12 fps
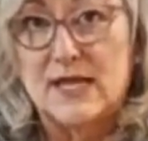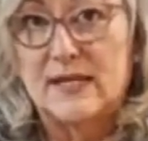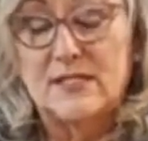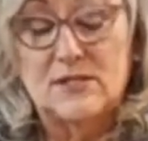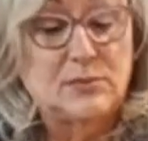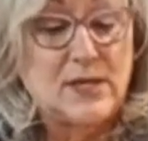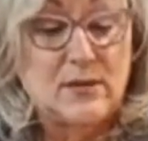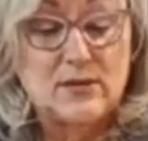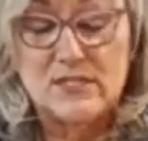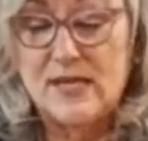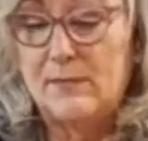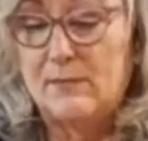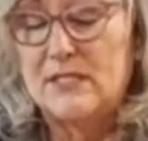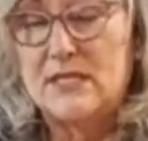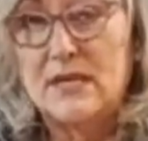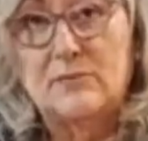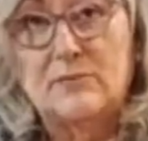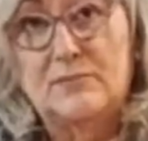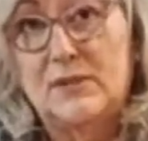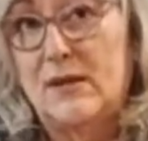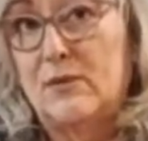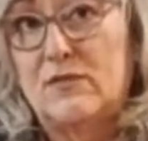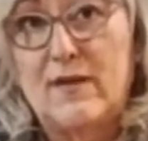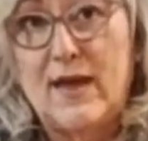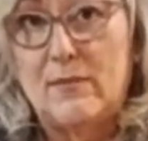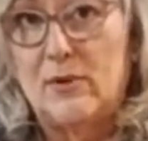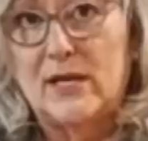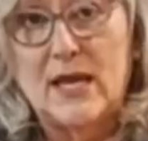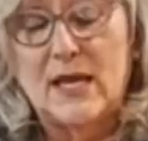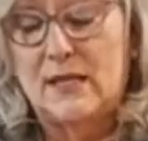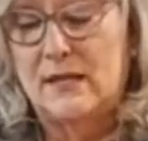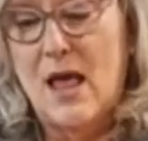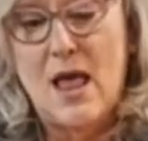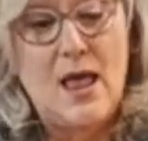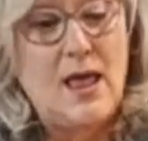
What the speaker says: I get to play with templates and play with fabric, and